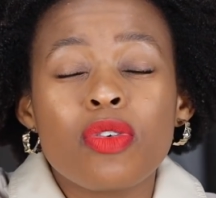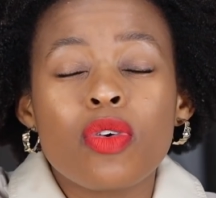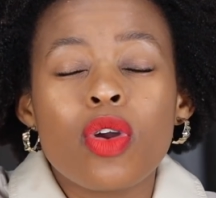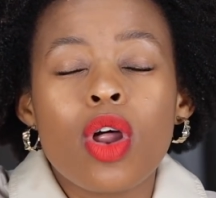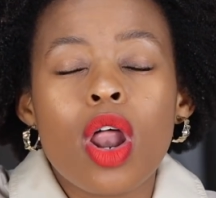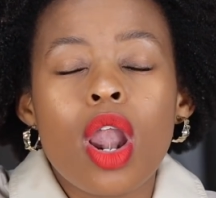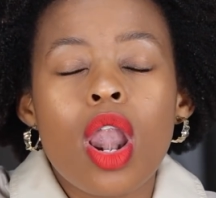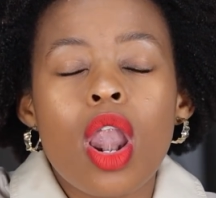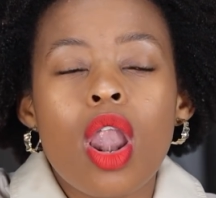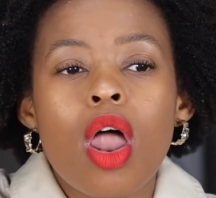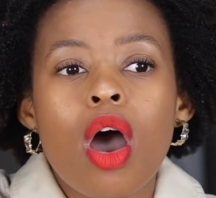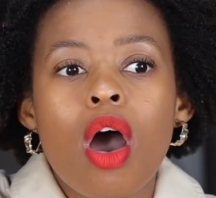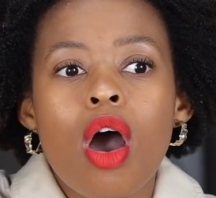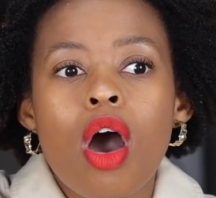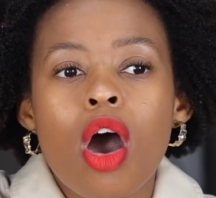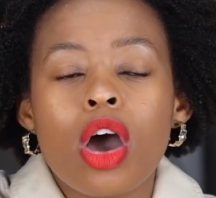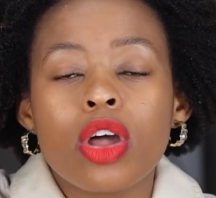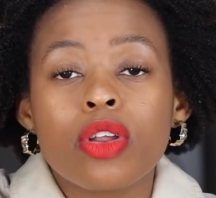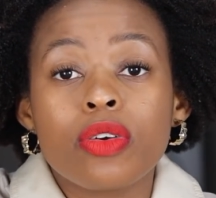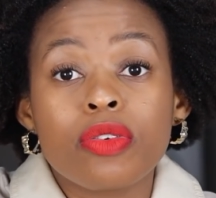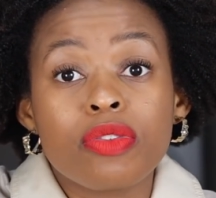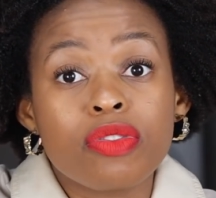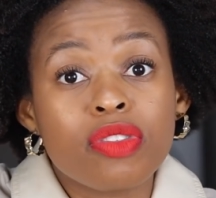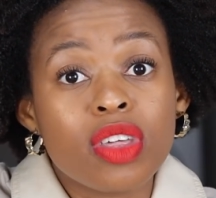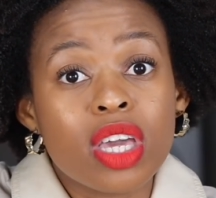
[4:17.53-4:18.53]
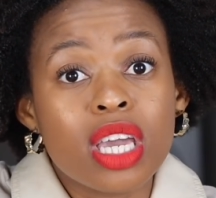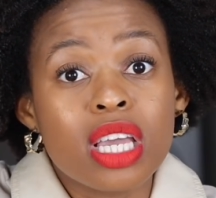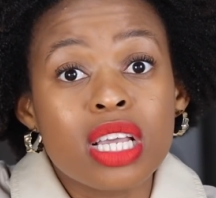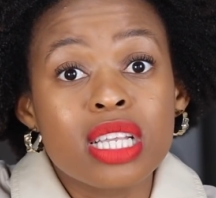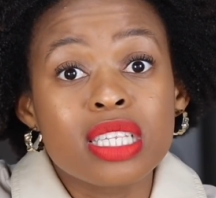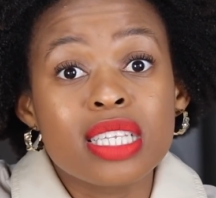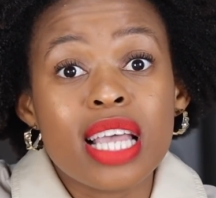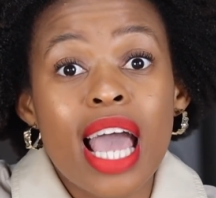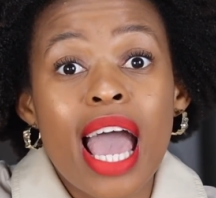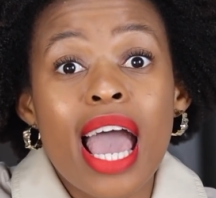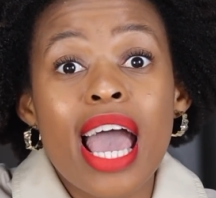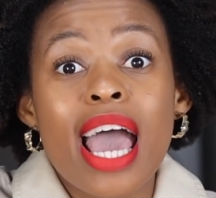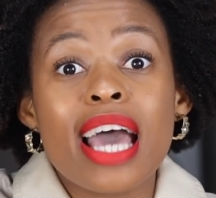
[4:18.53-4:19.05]
for a lot of
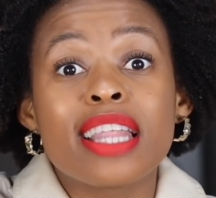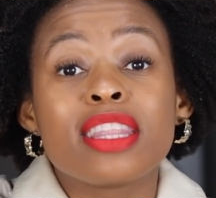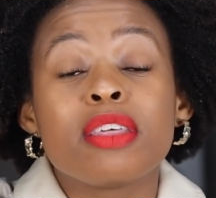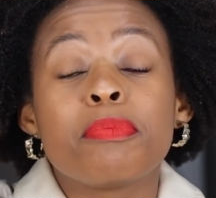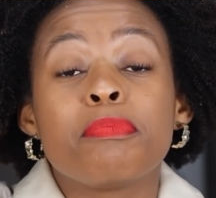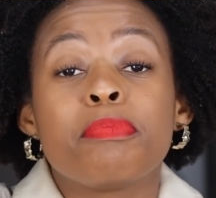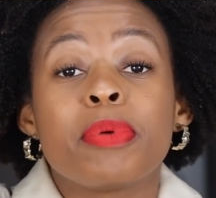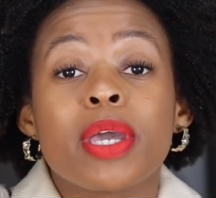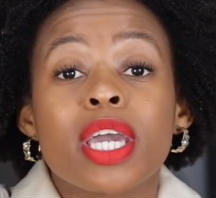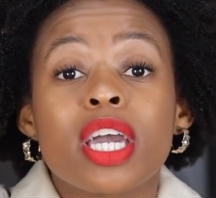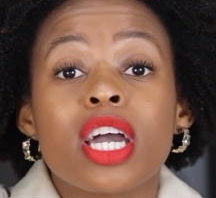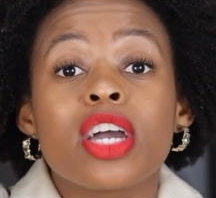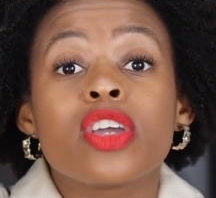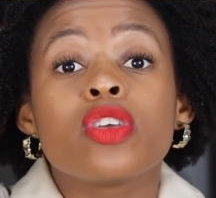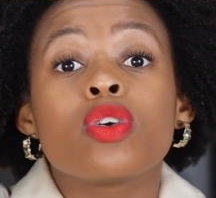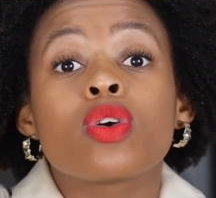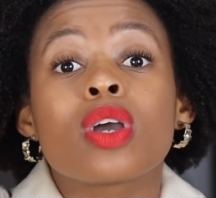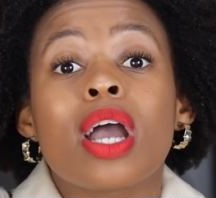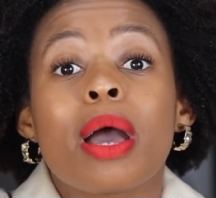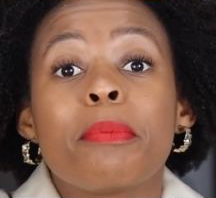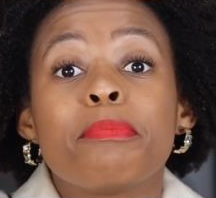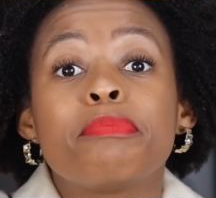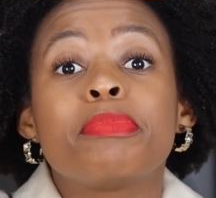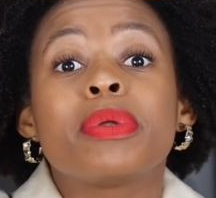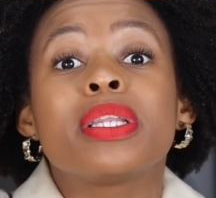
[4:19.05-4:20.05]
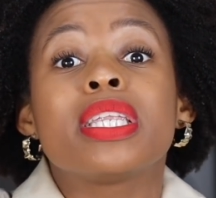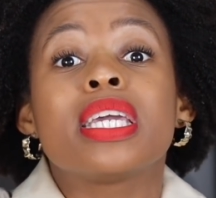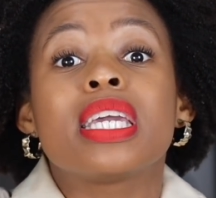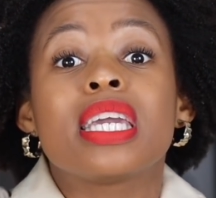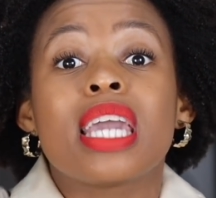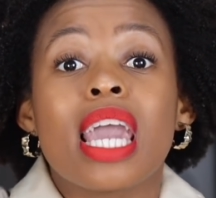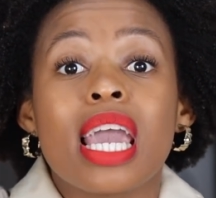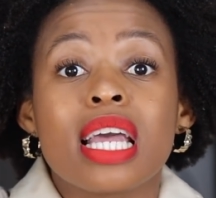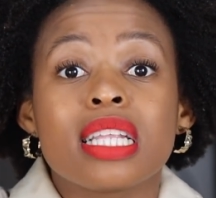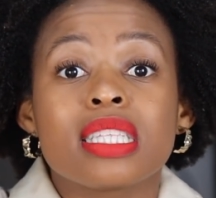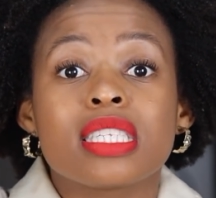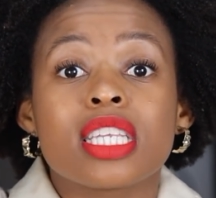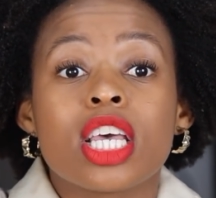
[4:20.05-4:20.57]
things, the bigger your company
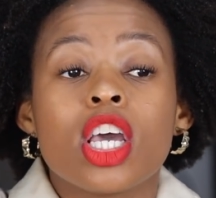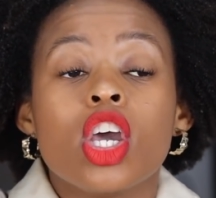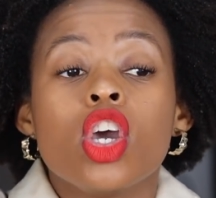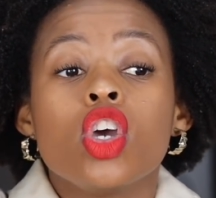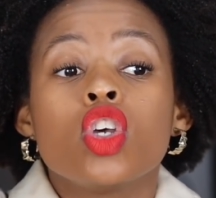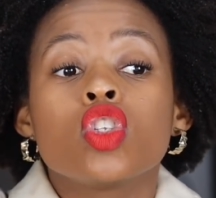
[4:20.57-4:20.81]
gets.